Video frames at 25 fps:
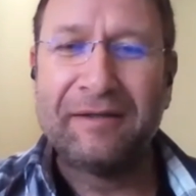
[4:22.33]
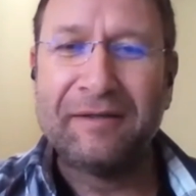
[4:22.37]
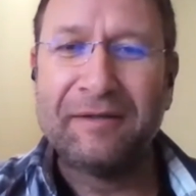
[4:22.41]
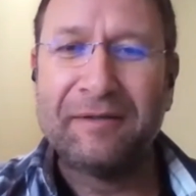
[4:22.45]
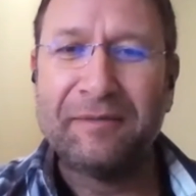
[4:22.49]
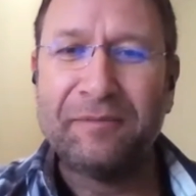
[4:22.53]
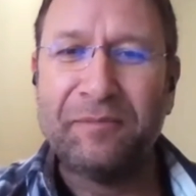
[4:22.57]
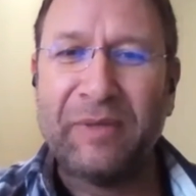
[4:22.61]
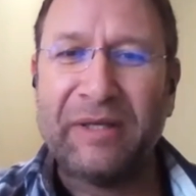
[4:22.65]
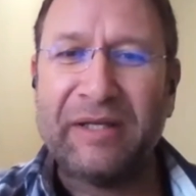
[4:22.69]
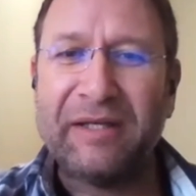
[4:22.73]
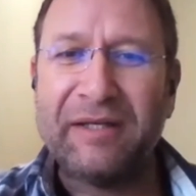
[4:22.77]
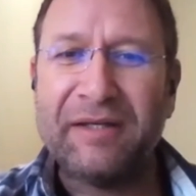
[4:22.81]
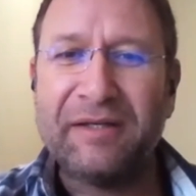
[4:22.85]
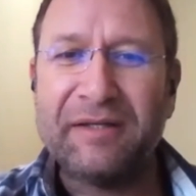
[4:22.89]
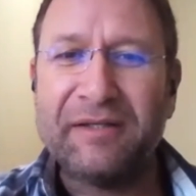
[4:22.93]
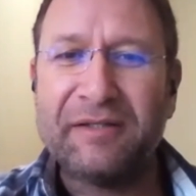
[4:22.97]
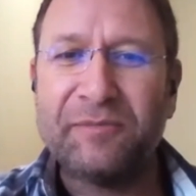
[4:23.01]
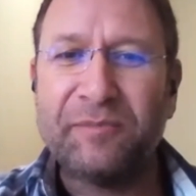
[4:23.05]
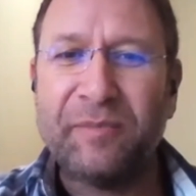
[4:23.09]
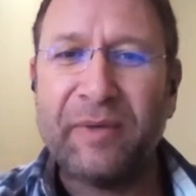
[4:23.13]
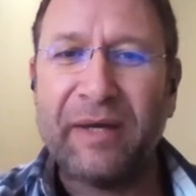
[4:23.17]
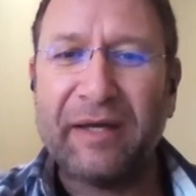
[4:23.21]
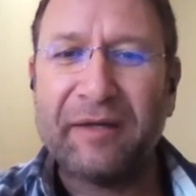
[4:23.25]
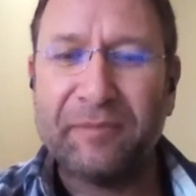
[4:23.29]
Many years
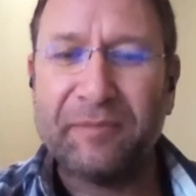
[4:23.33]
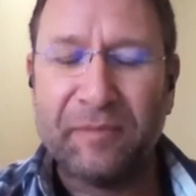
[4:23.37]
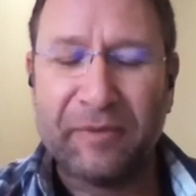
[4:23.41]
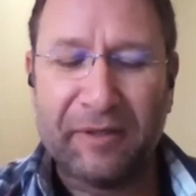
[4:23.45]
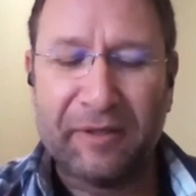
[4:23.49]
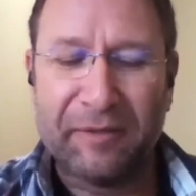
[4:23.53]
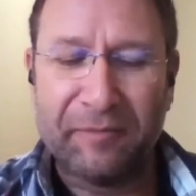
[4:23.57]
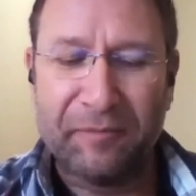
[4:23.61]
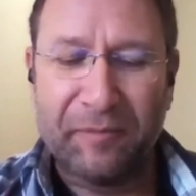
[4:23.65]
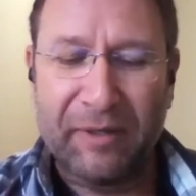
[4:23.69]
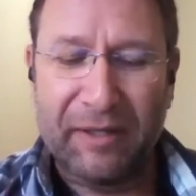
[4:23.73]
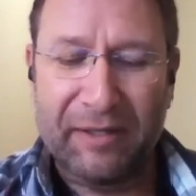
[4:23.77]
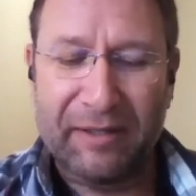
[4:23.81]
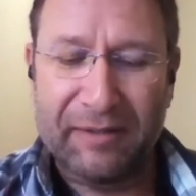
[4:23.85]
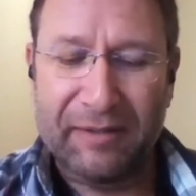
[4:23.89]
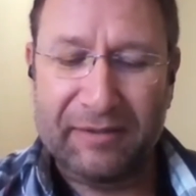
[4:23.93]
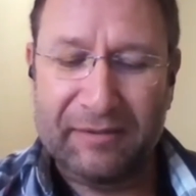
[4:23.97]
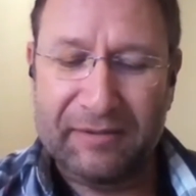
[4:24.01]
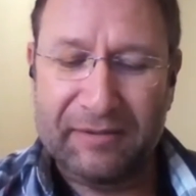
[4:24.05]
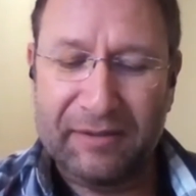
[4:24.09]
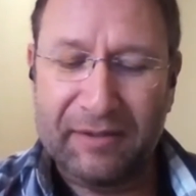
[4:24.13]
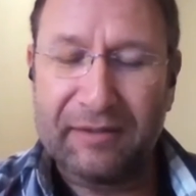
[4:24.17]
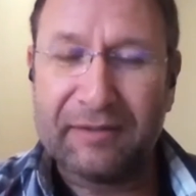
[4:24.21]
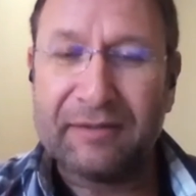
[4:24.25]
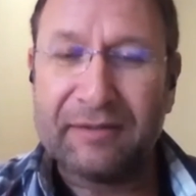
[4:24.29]
back, my mother
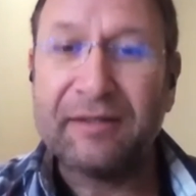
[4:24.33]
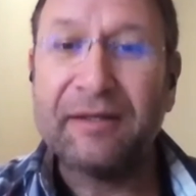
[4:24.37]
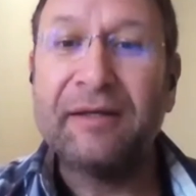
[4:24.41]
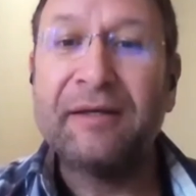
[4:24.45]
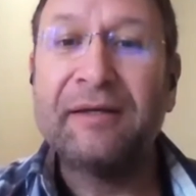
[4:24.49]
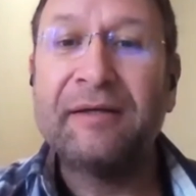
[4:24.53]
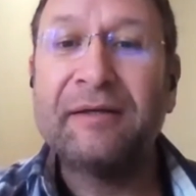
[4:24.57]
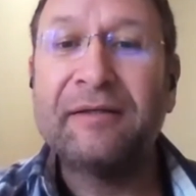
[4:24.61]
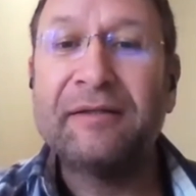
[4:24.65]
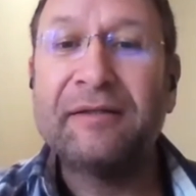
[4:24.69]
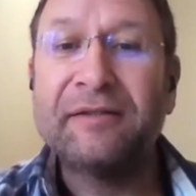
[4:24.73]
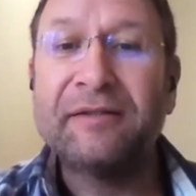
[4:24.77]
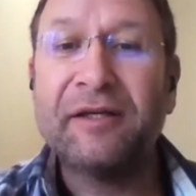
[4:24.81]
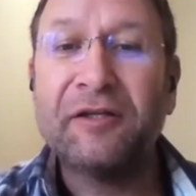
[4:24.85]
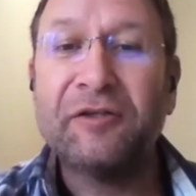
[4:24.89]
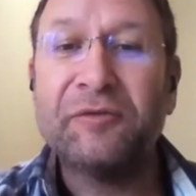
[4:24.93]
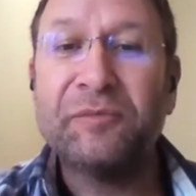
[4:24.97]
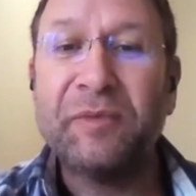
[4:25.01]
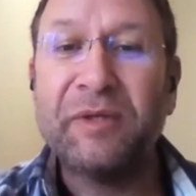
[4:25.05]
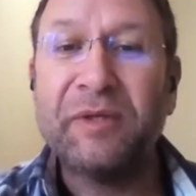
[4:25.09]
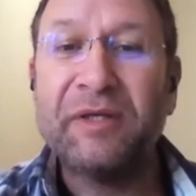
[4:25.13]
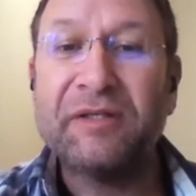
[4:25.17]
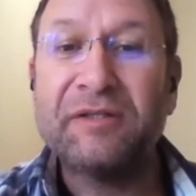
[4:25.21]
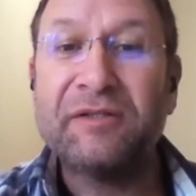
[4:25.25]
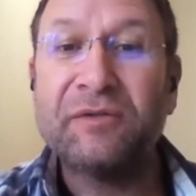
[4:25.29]

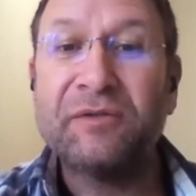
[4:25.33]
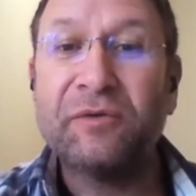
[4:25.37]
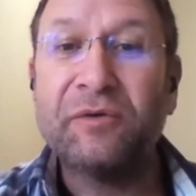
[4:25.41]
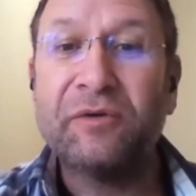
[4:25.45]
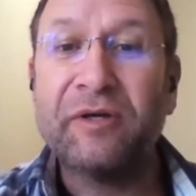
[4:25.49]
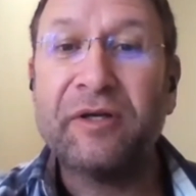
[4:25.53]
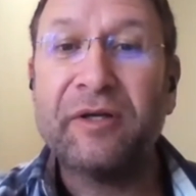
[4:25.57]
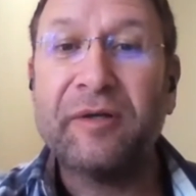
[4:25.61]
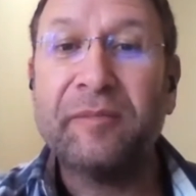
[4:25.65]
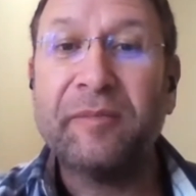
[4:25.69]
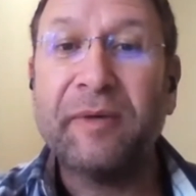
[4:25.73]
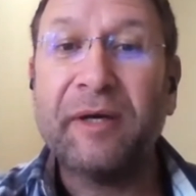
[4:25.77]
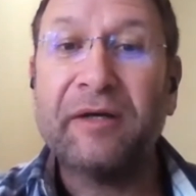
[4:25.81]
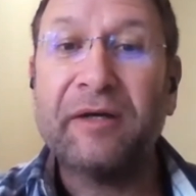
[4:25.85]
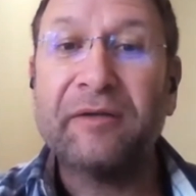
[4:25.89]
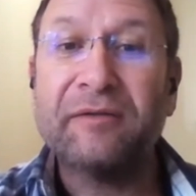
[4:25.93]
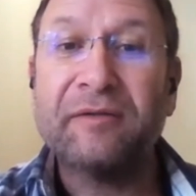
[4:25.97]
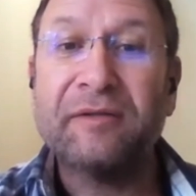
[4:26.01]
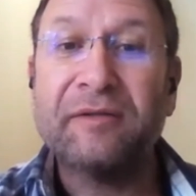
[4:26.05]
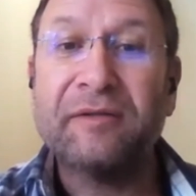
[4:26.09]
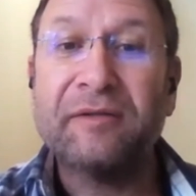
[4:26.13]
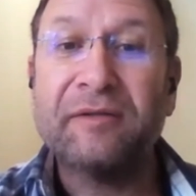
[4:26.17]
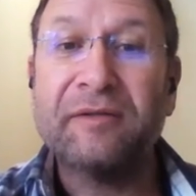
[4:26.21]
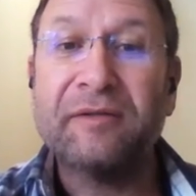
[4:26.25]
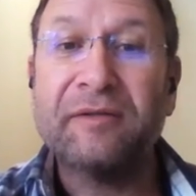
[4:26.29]
told me a story
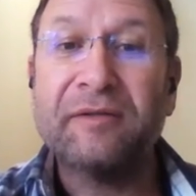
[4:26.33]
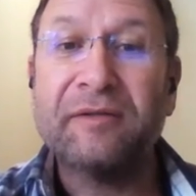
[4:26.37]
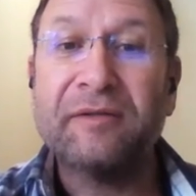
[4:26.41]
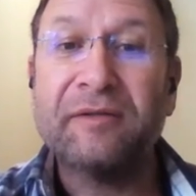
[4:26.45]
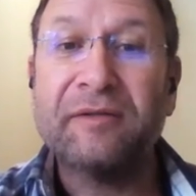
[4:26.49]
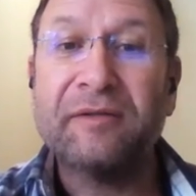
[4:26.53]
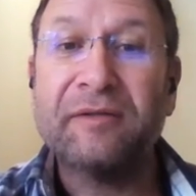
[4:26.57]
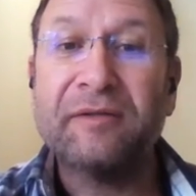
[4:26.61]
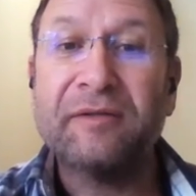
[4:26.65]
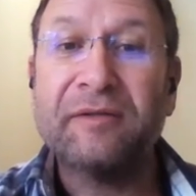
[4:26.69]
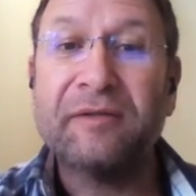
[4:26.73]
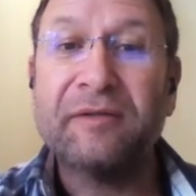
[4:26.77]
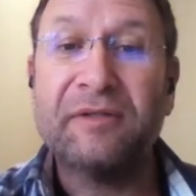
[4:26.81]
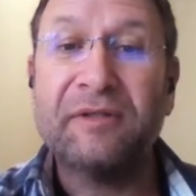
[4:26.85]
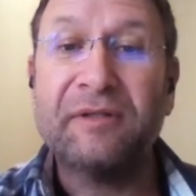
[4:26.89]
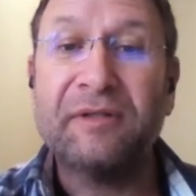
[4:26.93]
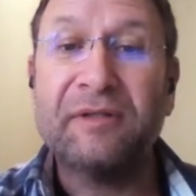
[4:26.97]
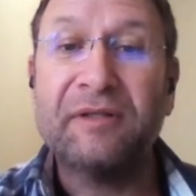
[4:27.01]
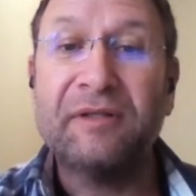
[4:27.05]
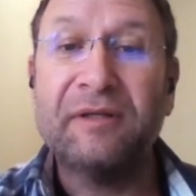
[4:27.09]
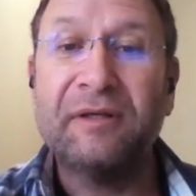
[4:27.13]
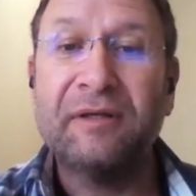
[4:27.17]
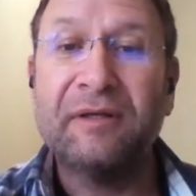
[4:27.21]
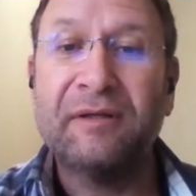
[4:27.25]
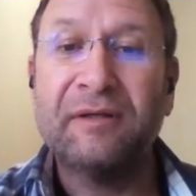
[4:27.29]
about this
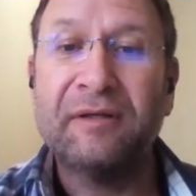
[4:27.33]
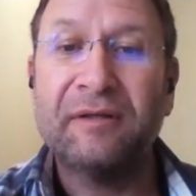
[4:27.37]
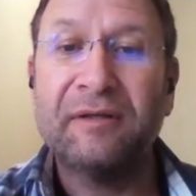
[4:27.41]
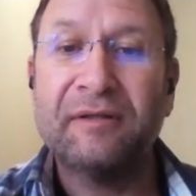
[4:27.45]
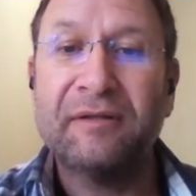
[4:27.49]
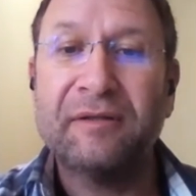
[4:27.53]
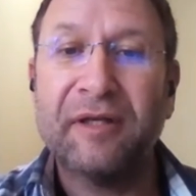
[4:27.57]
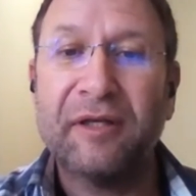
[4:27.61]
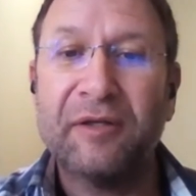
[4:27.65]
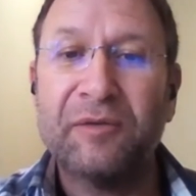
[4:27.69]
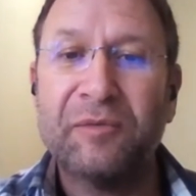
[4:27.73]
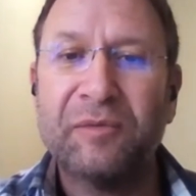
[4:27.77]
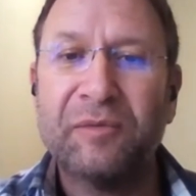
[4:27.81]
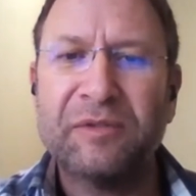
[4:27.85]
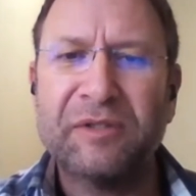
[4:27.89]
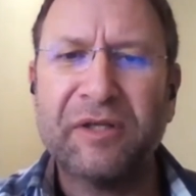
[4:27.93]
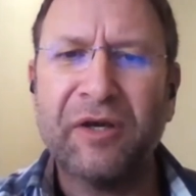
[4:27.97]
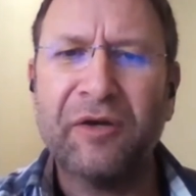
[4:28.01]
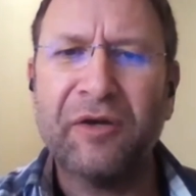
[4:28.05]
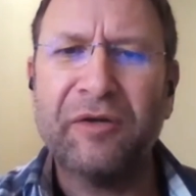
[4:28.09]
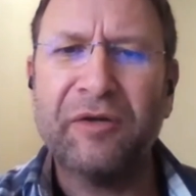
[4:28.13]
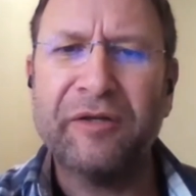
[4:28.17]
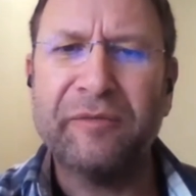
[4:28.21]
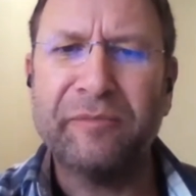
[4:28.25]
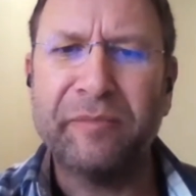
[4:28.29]
person
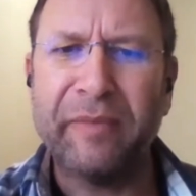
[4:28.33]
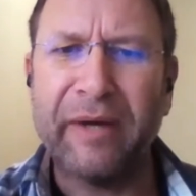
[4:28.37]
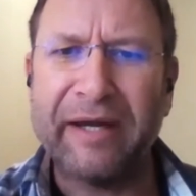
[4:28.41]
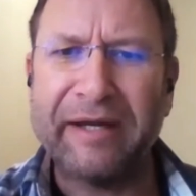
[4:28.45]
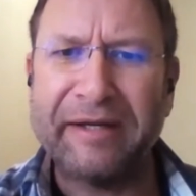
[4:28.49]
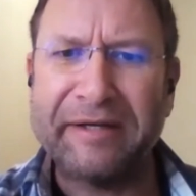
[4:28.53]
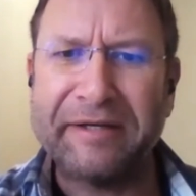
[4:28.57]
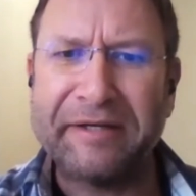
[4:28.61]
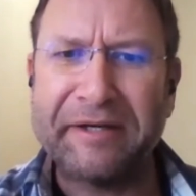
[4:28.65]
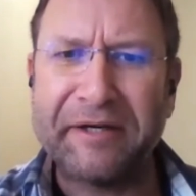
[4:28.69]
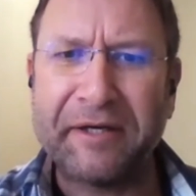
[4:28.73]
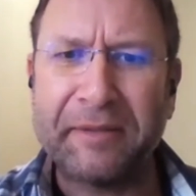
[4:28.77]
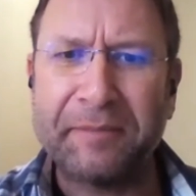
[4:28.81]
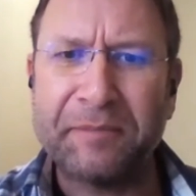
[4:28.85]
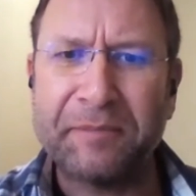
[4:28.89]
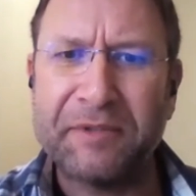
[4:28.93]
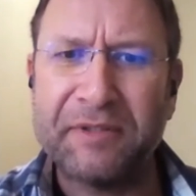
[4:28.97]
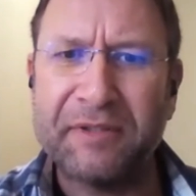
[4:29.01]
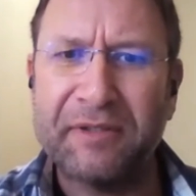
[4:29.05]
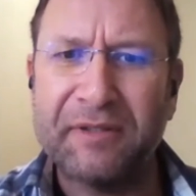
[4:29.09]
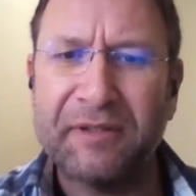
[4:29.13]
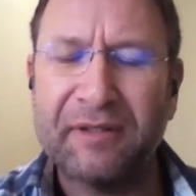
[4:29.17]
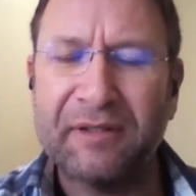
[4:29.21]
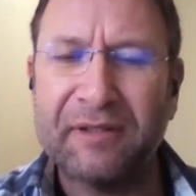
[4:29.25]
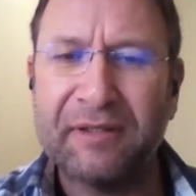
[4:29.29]
that was going
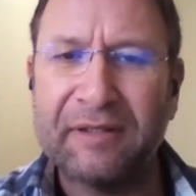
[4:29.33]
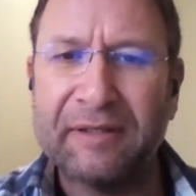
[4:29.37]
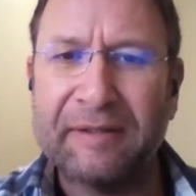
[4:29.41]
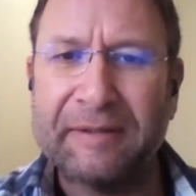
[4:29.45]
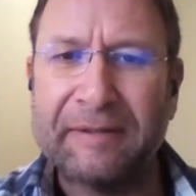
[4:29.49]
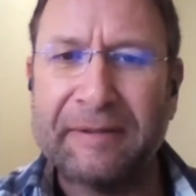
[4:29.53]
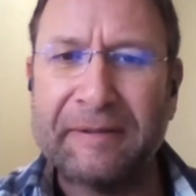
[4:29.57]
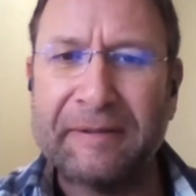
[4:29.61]
bankrupt.